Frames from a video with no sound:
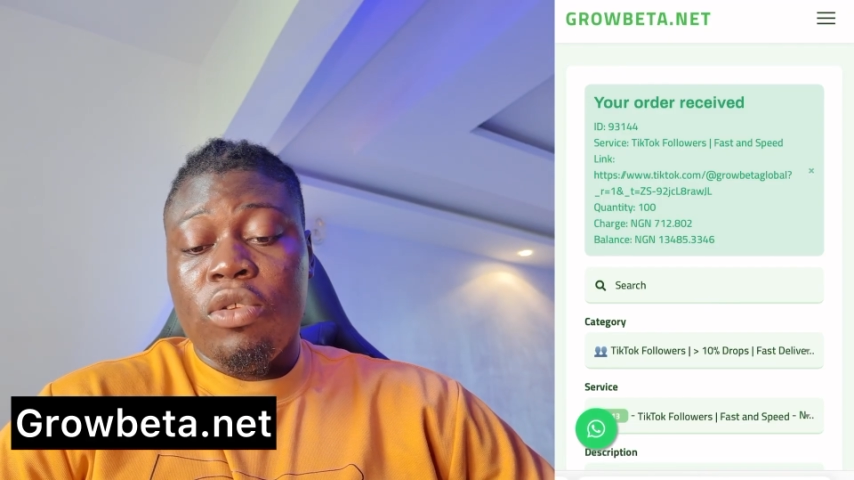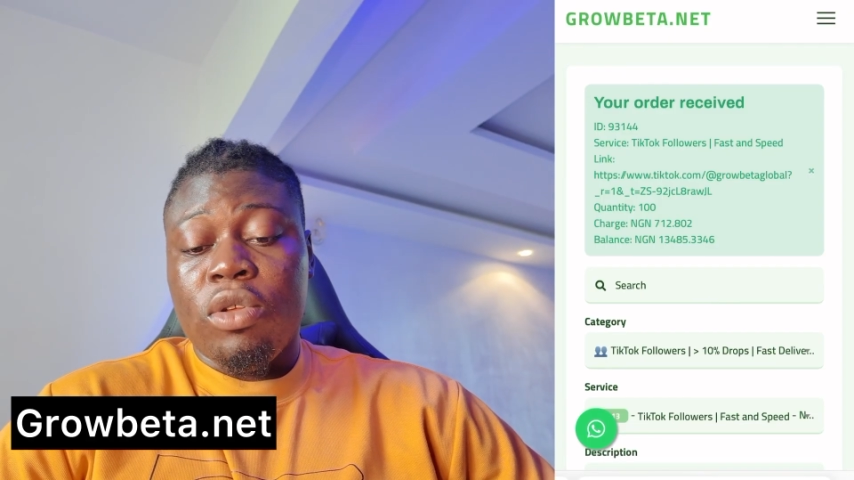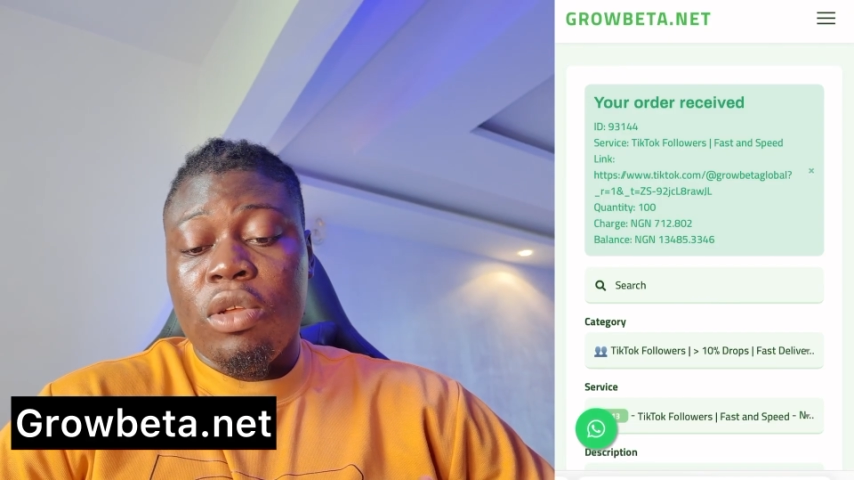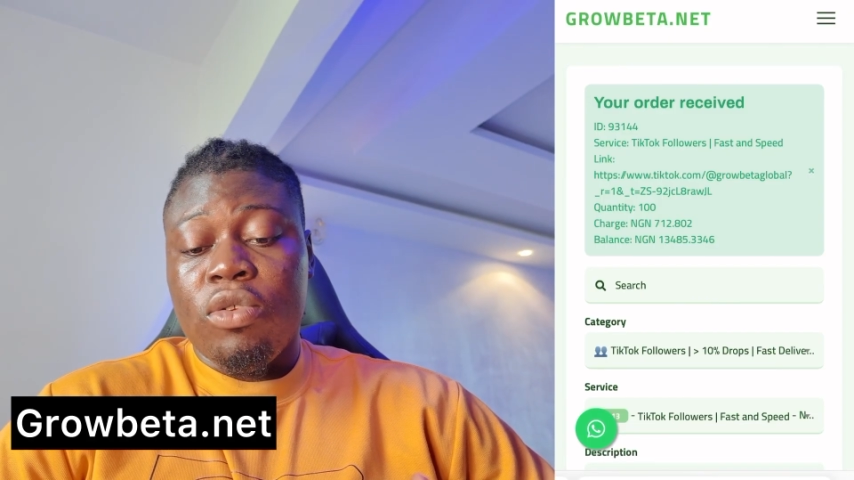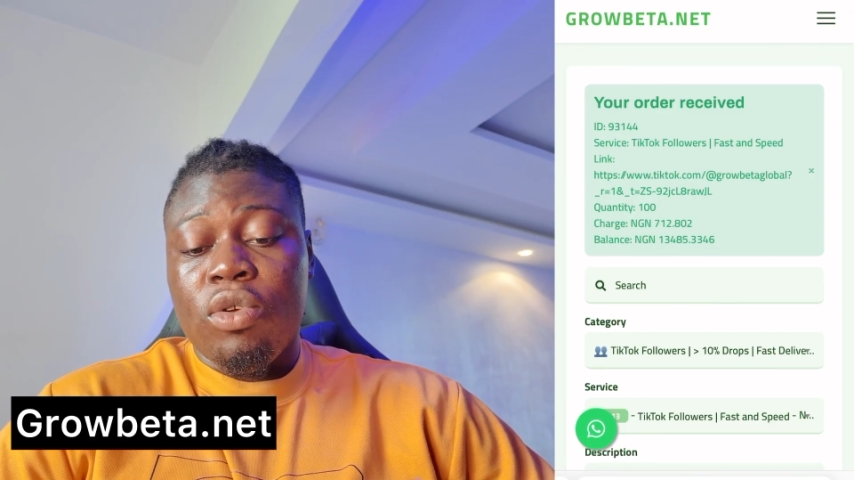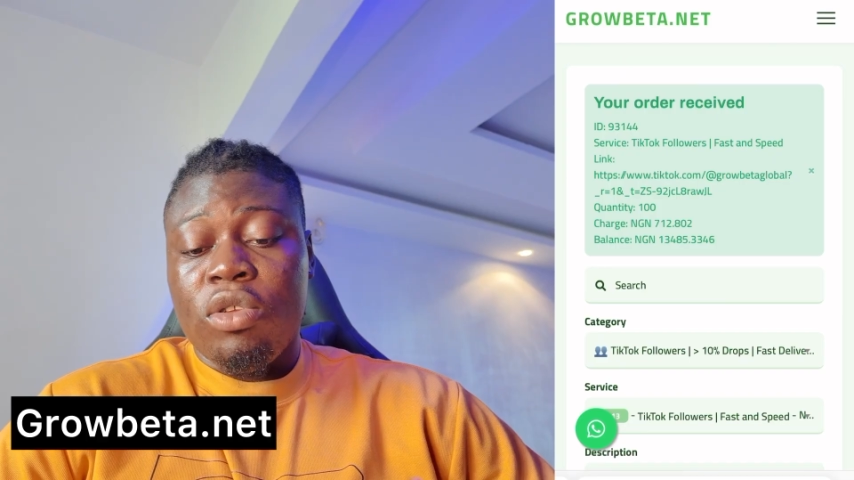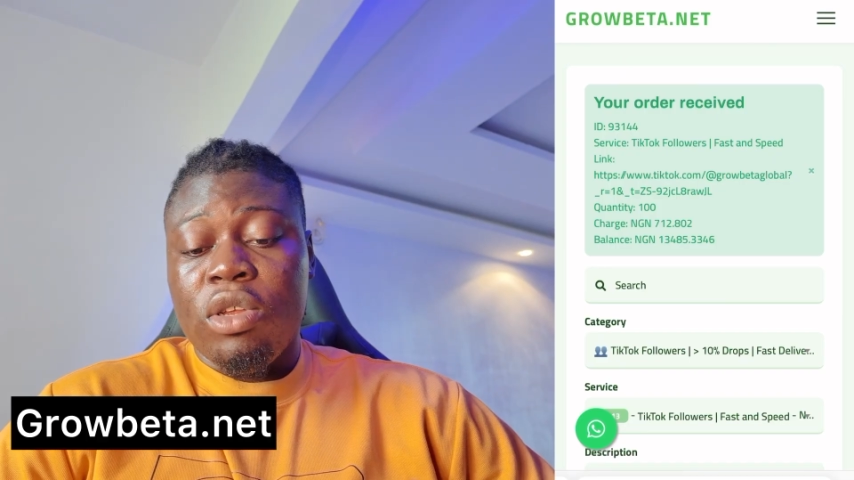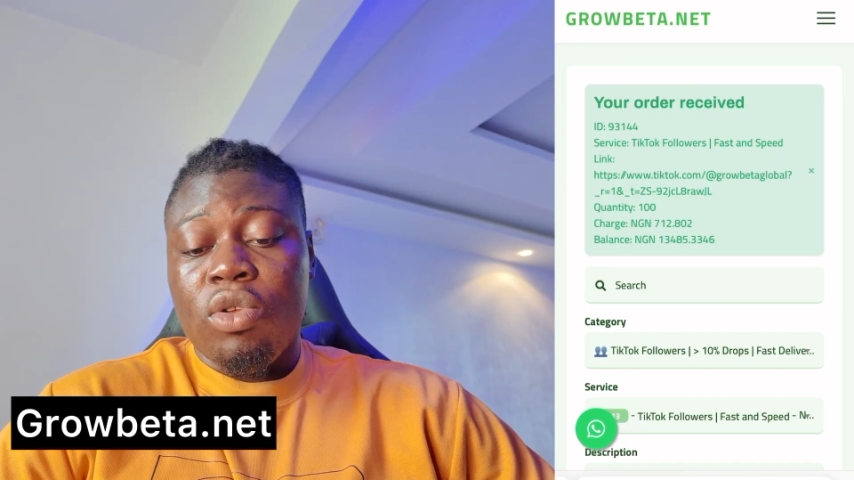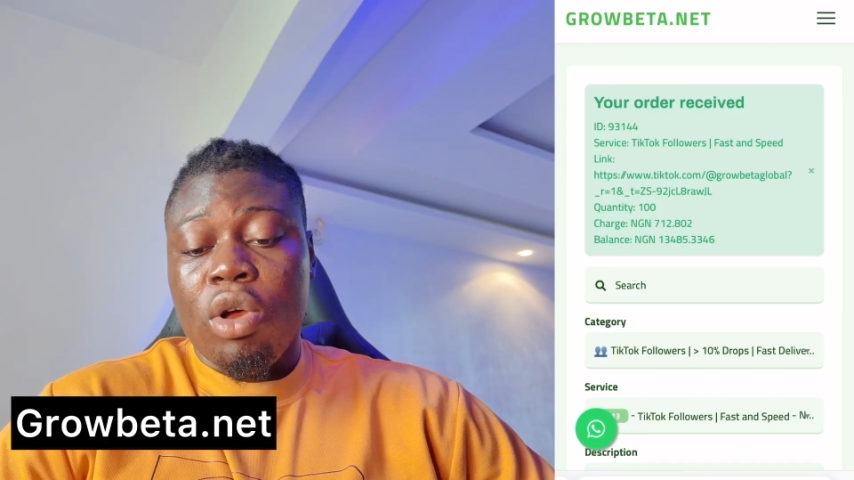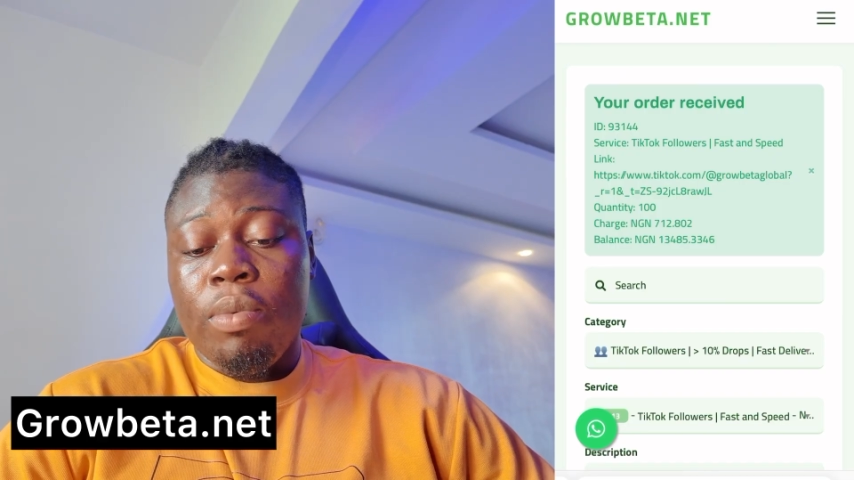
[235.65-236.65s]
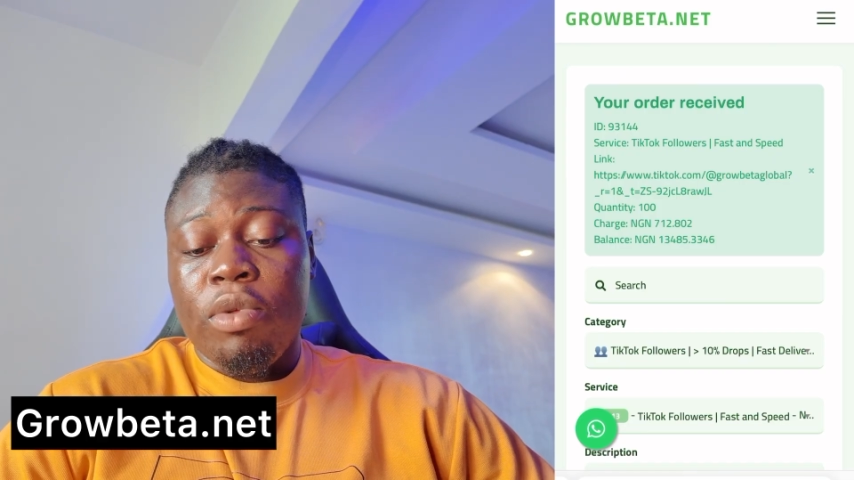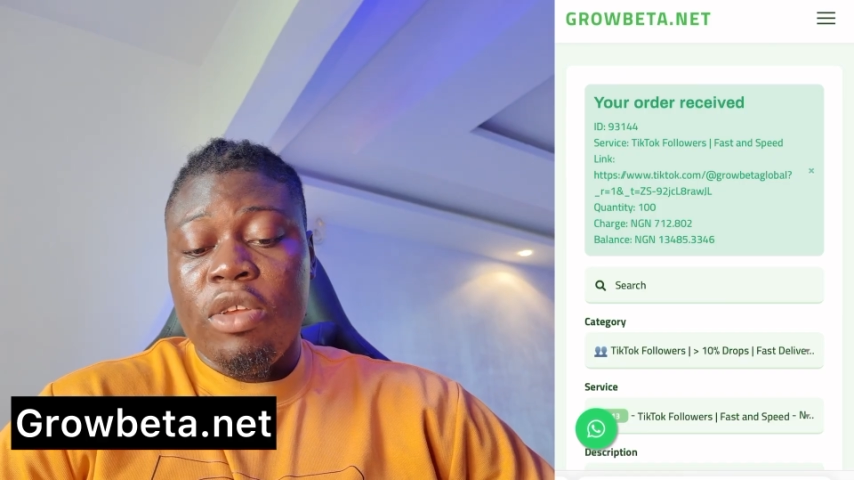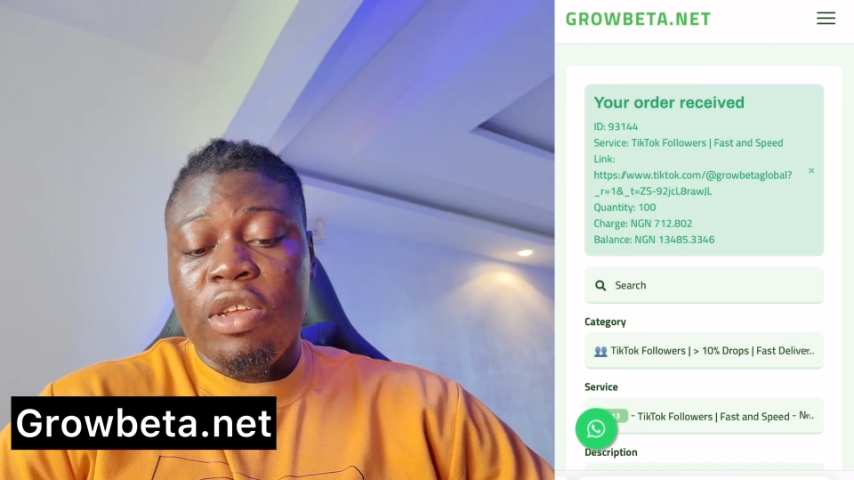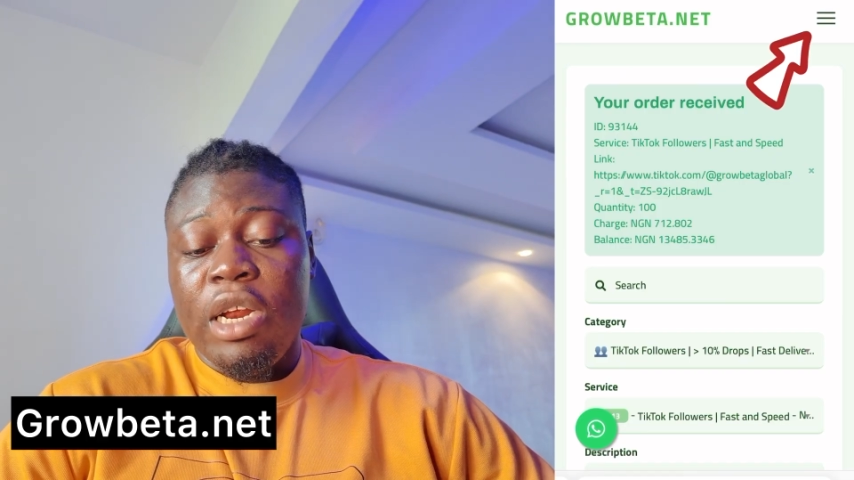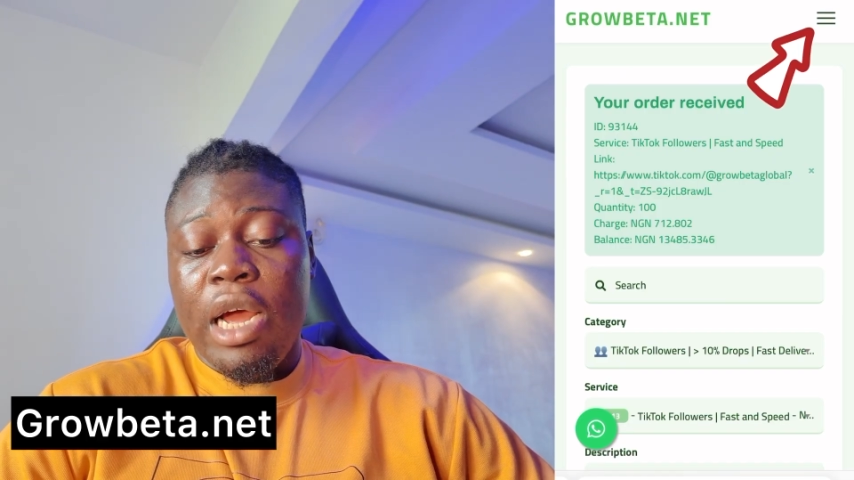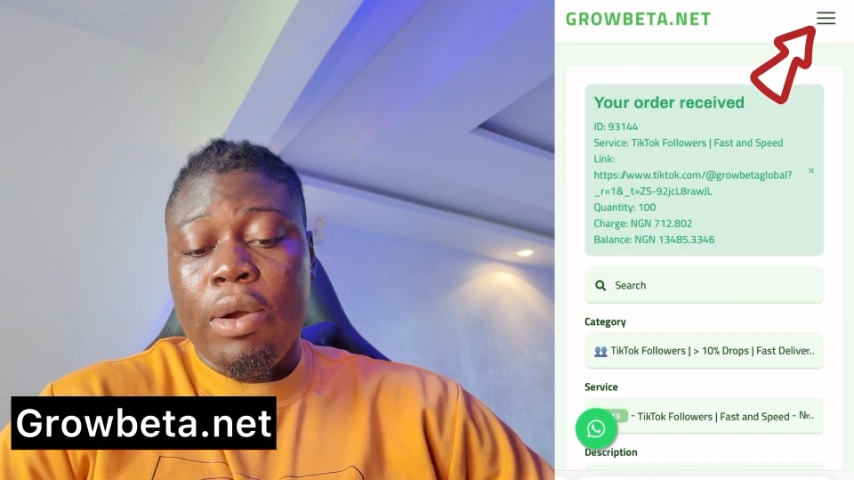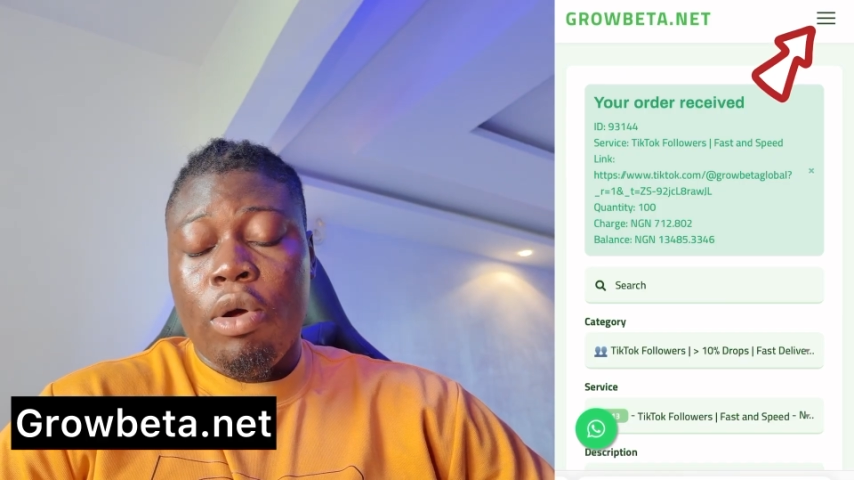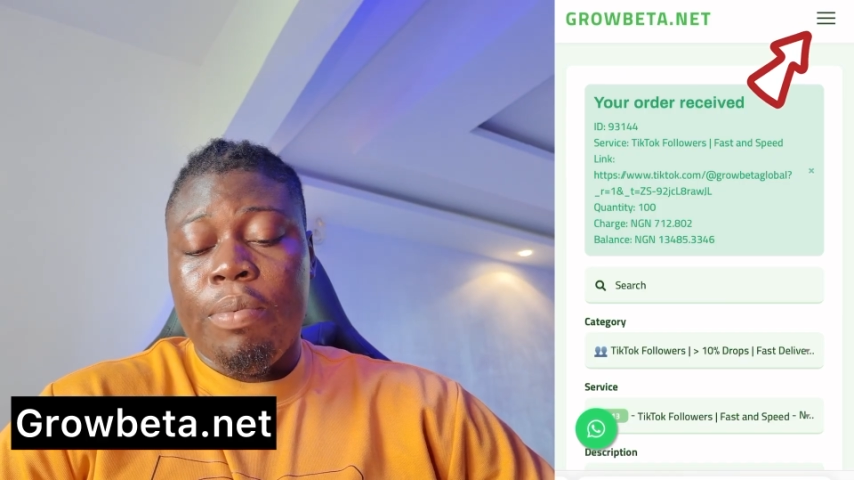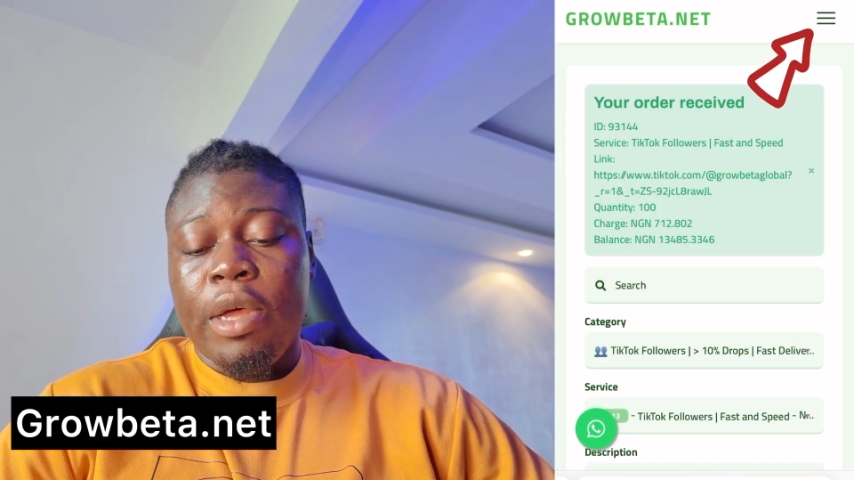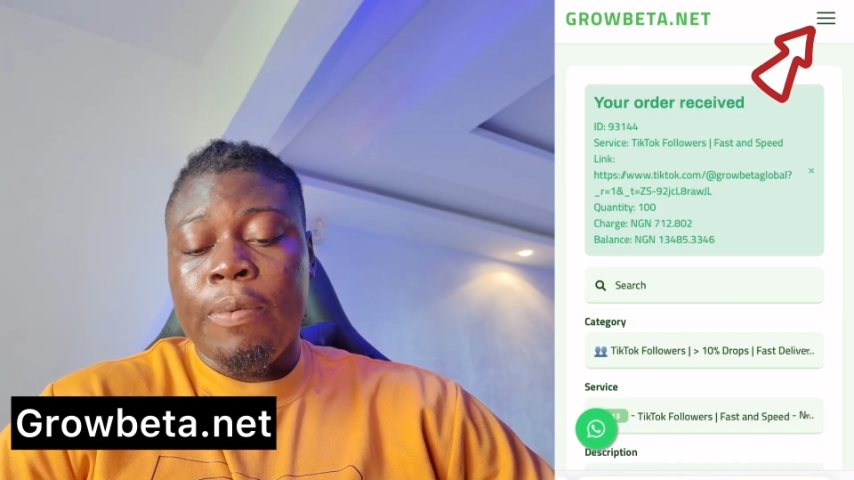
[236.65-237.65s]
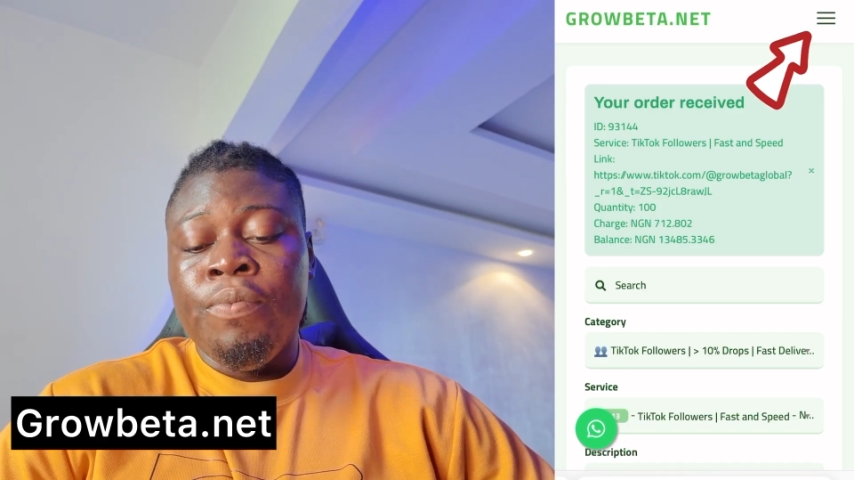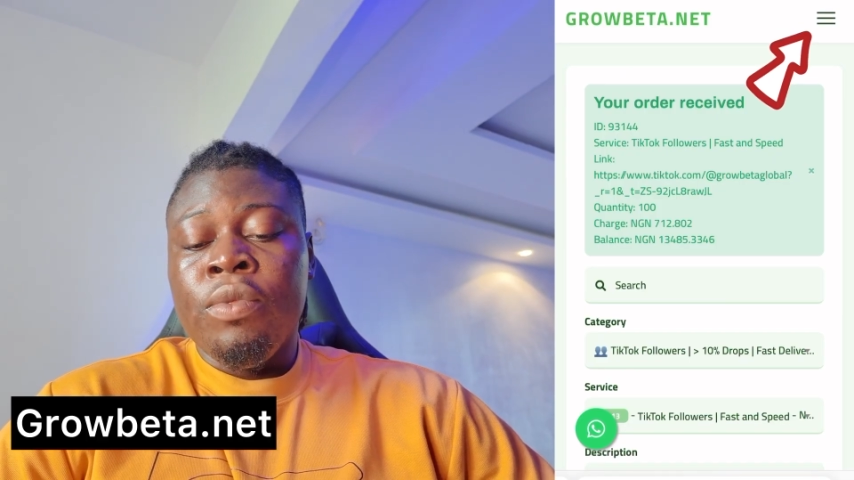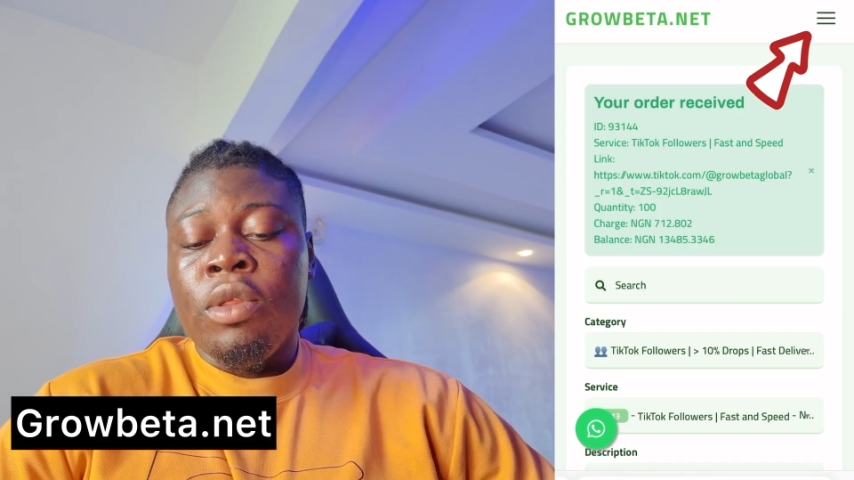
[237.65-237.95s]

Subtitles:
you just need to come to this three line up here.